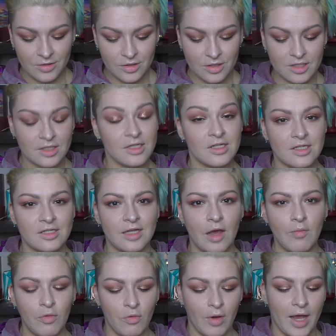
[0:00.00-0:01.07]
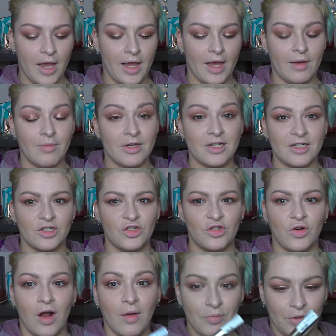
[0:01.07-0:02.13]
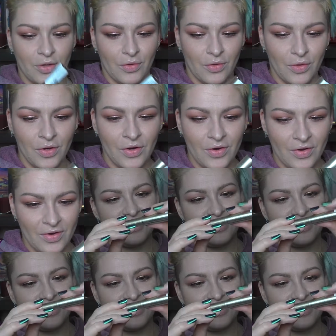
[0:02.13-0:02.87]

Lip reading: Just step away, I'm gonna drop you.